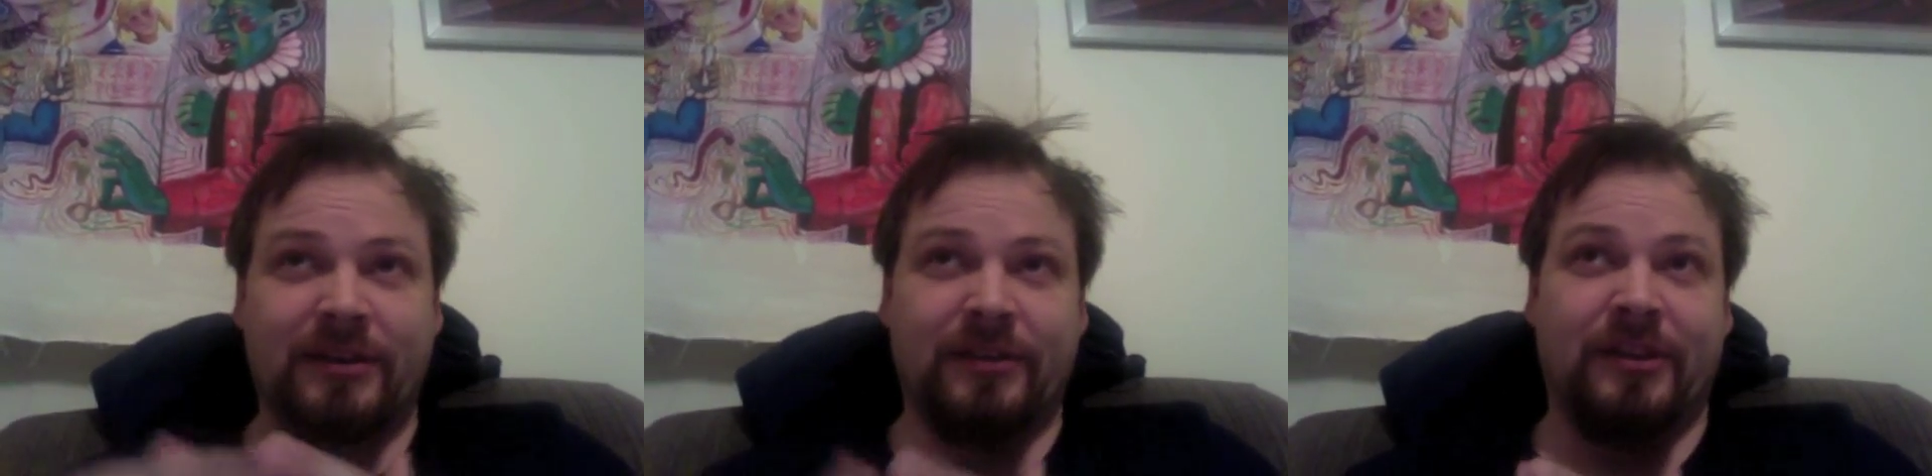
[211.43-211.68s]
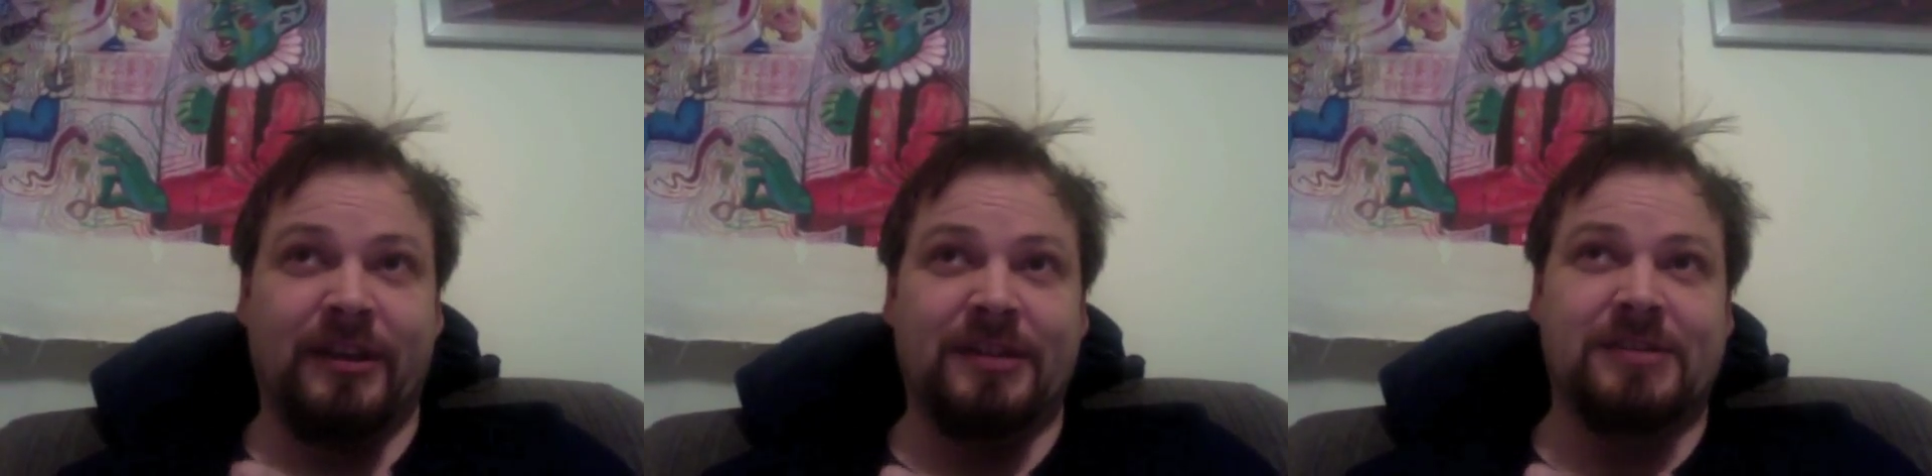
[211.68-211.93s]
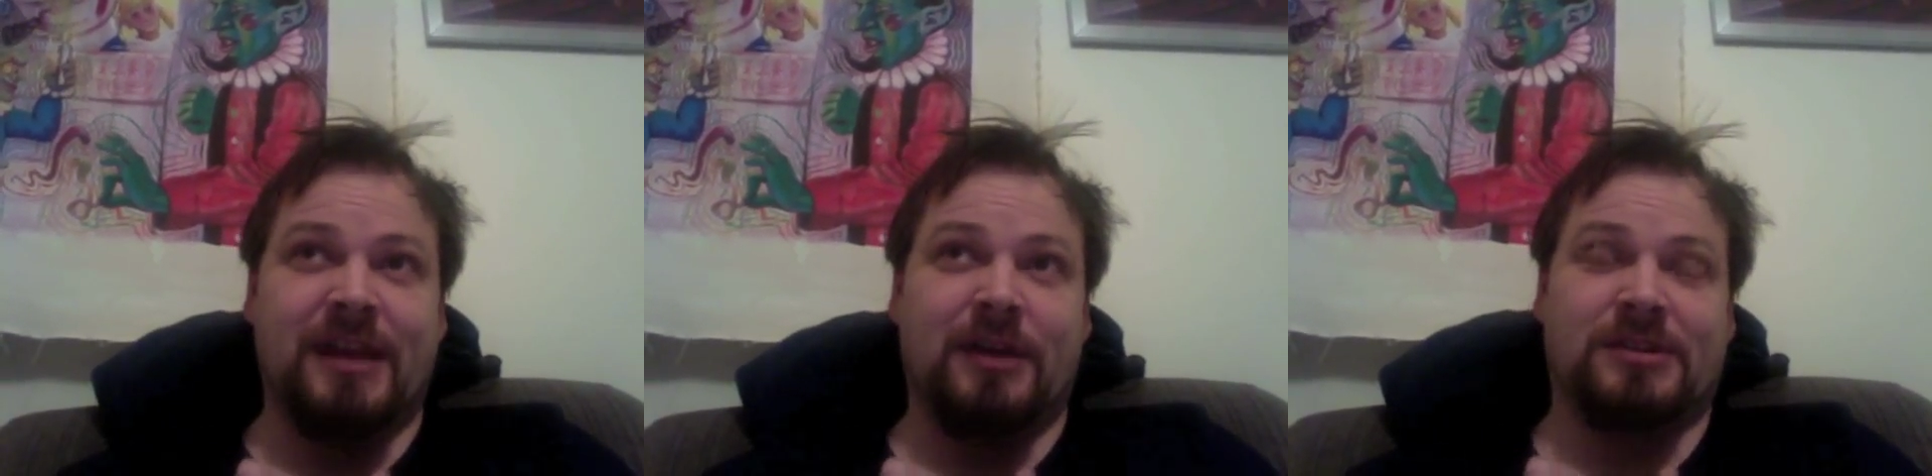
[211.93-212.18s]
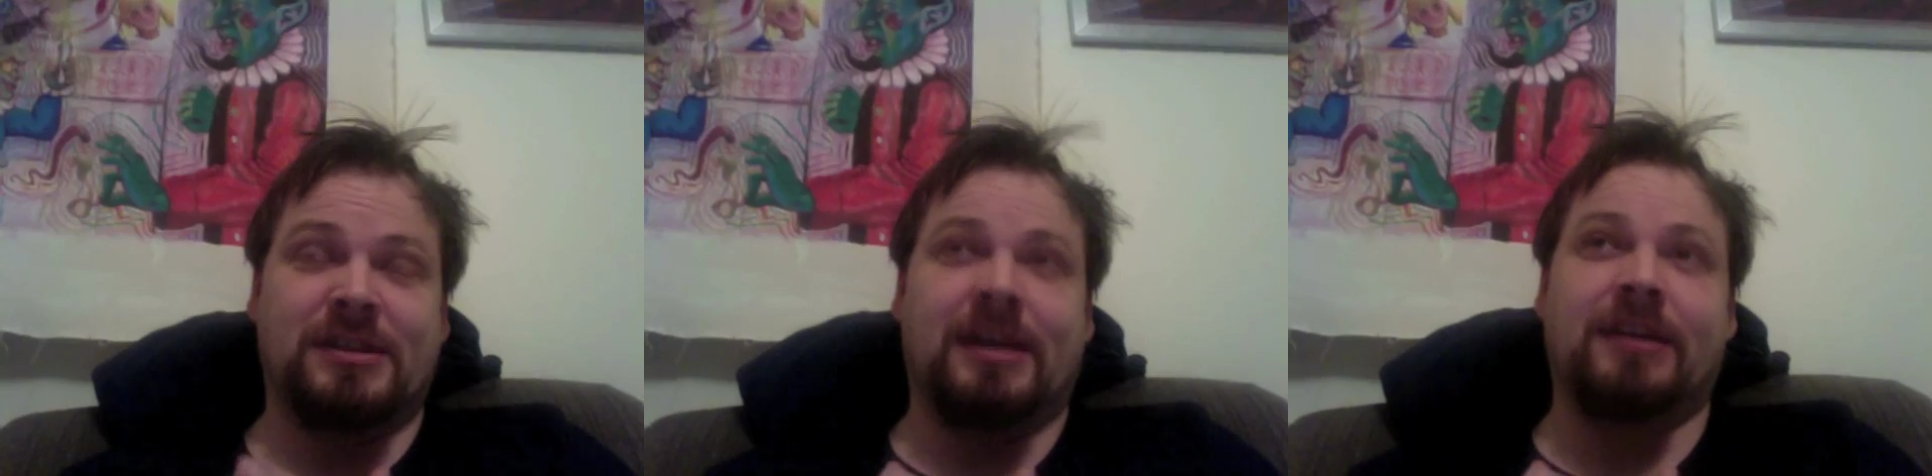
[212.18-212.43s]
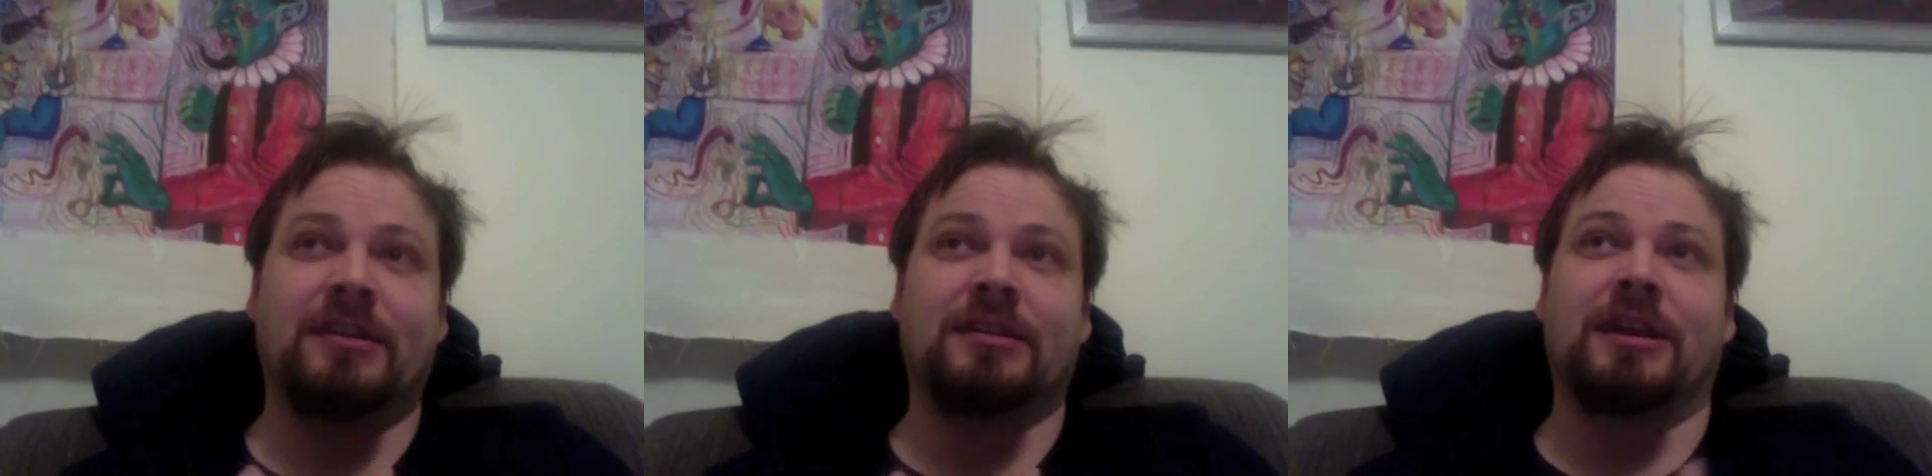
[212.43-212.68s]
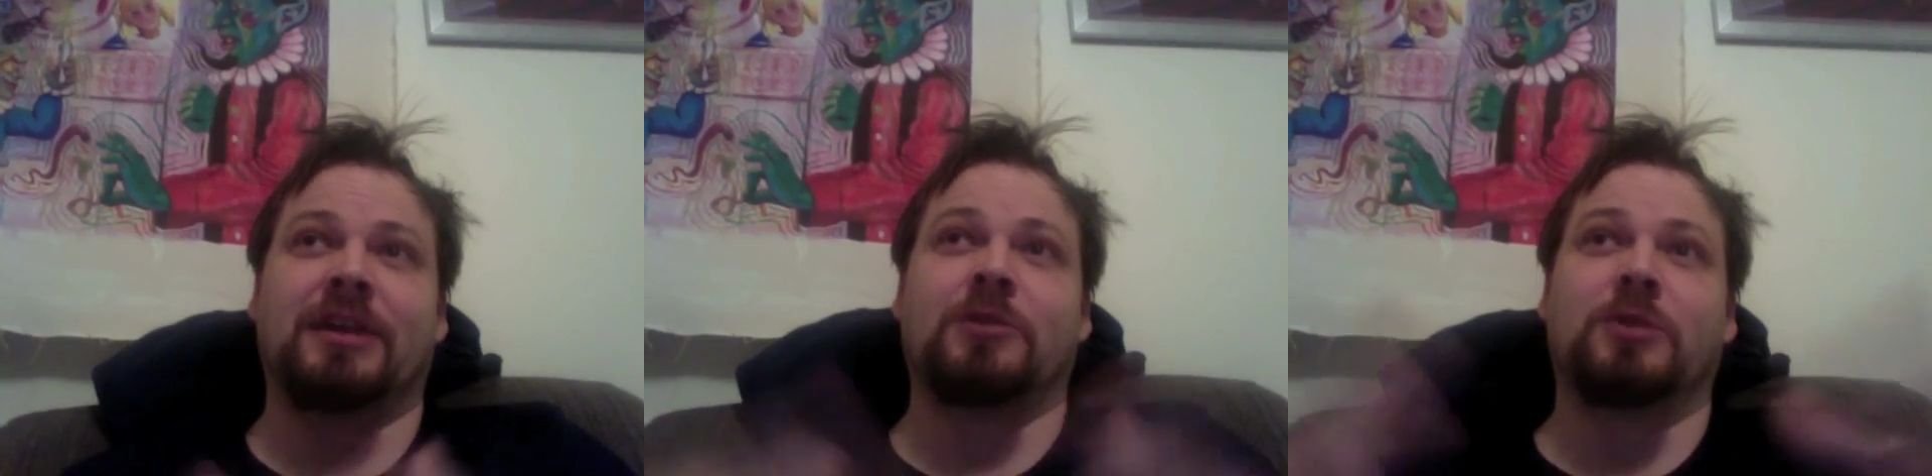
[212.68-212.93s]
to things outside of the
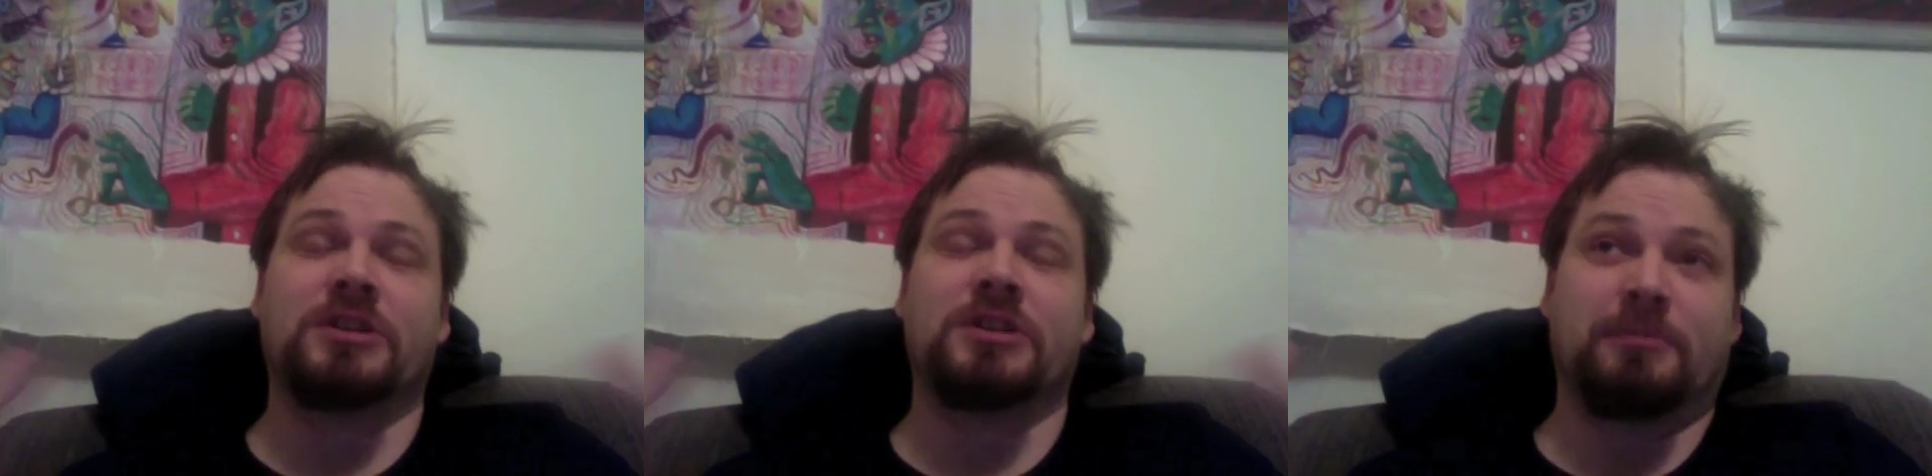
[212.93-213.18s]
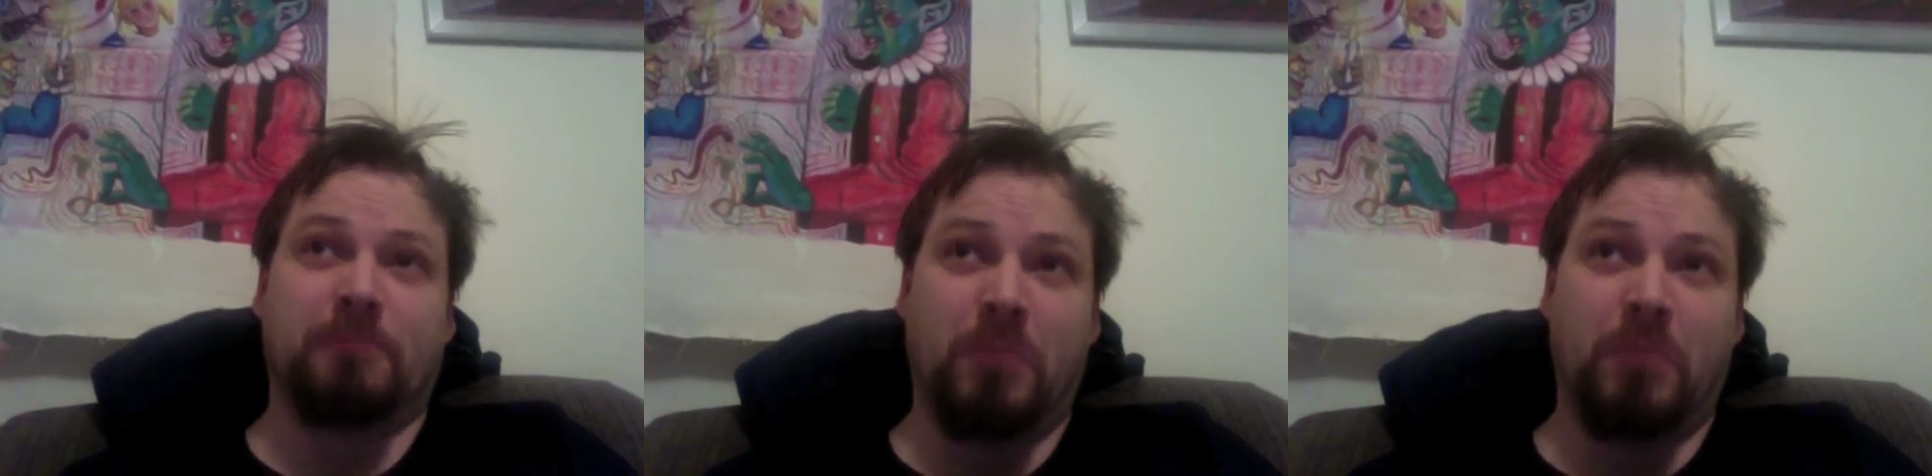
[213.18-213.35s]
language,